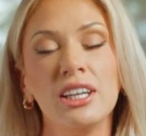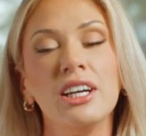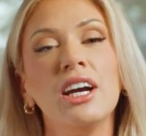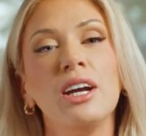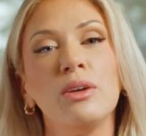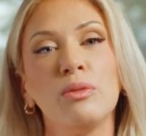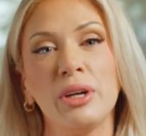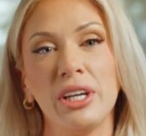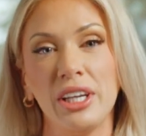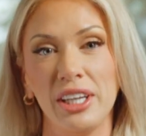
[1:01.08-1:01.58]

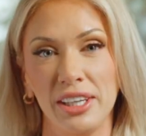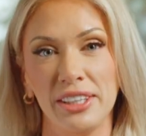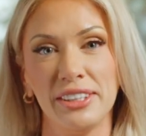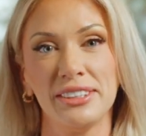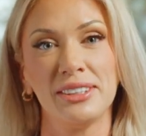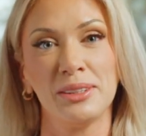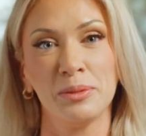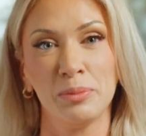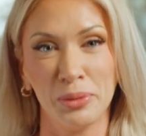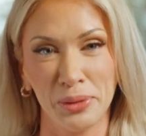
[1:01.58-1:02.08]
and we're here to
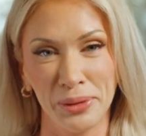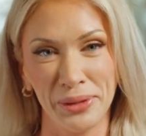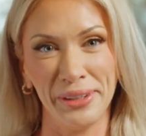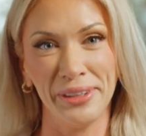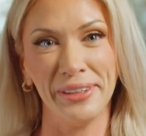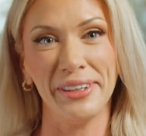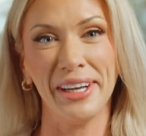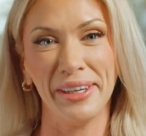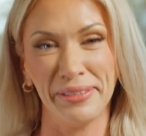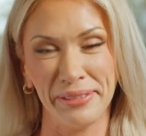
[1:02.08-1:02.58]
support
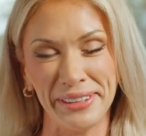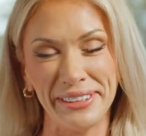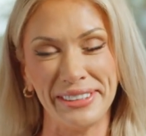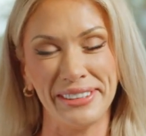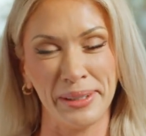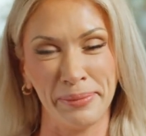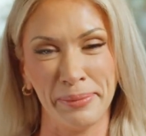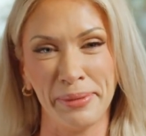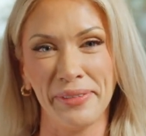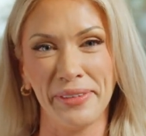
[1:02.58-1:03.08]
you every
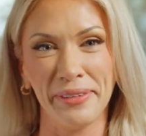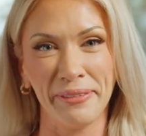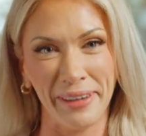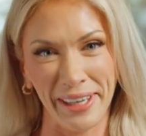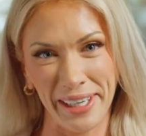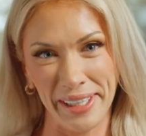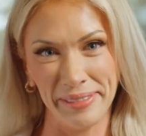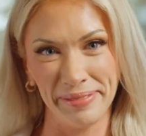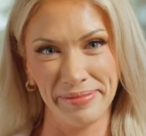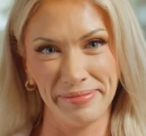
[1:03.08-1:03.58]
step of the
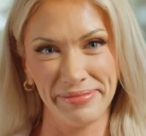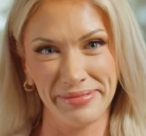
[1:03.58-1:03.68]
way.